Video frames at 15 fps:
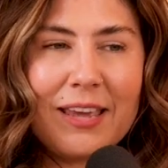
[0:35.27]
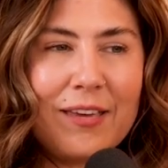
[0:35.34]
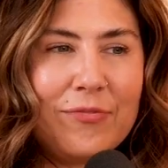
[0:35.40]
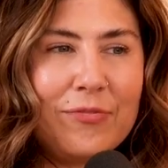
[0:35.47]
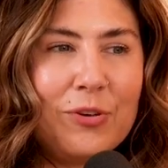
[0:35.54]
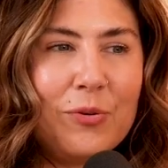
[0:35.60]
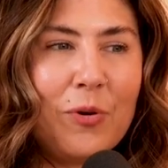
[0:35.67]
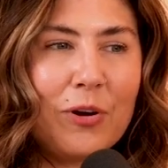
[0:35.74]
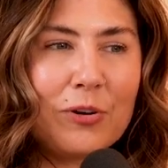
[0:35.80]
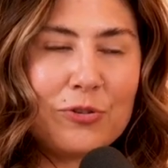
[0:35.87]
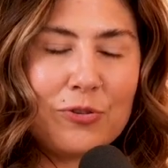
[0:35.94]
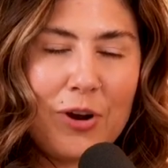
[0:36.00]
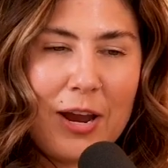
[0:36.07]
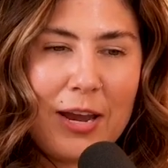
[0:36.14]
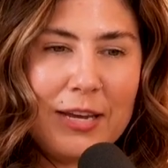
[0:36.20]
if you are
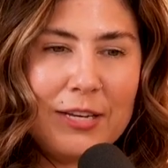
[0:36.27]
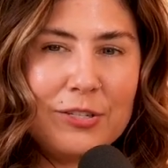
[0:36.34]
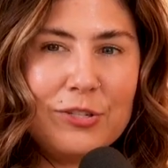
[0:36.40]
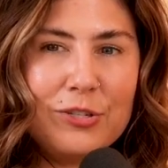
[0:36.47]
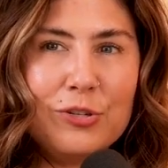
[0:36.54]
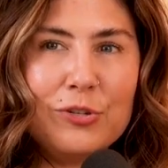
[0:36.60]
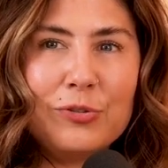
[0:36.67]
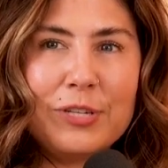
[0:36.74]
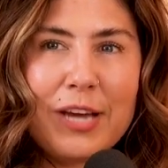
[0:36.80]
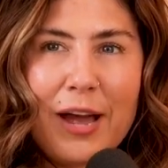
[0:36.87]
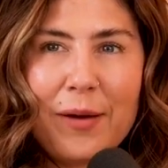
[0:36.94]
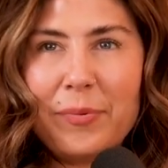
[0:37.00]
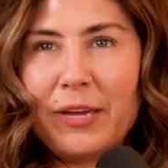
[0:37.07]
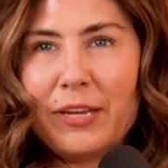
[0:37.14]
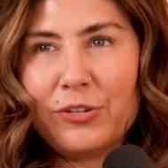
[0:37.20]
trying to
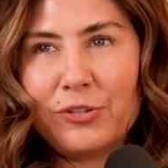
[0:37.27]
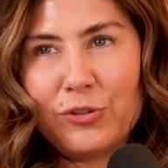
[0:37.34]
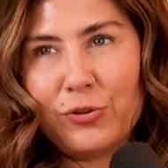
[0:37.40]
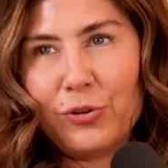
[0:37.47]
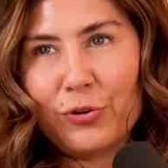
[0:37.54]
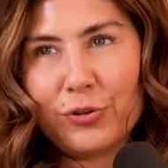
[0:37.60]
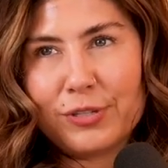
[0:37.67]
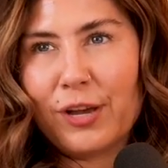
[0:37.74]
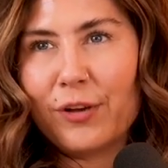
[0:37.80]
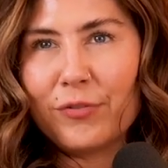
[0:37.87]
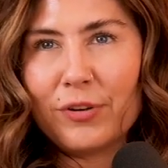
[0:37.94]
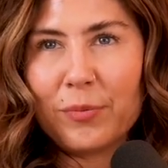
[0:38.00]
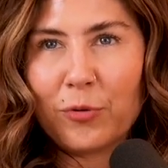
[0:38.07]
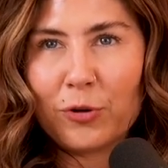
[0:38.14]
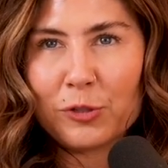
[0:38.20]
tap into yourself
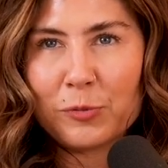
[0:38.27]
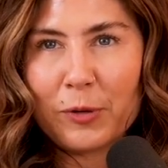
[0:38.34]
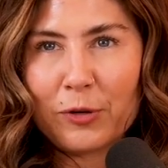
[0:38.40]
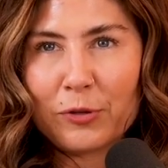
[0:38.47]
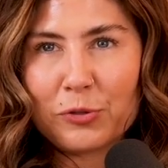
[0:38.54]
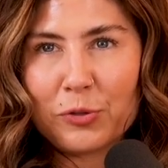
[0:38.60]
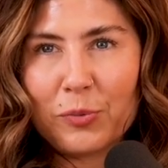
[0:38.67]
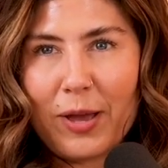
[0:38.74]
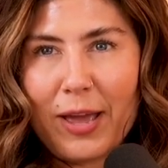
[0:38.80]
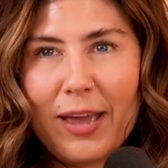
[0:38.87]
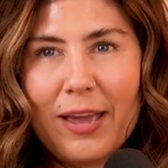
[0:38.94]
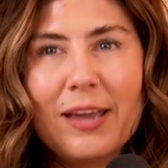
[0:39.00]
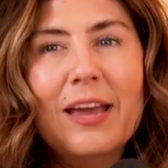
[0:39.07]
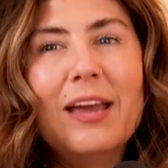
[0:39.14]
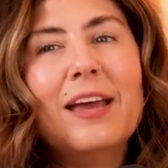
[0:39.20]
in a more spiritual
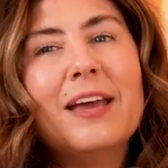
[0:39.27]
way.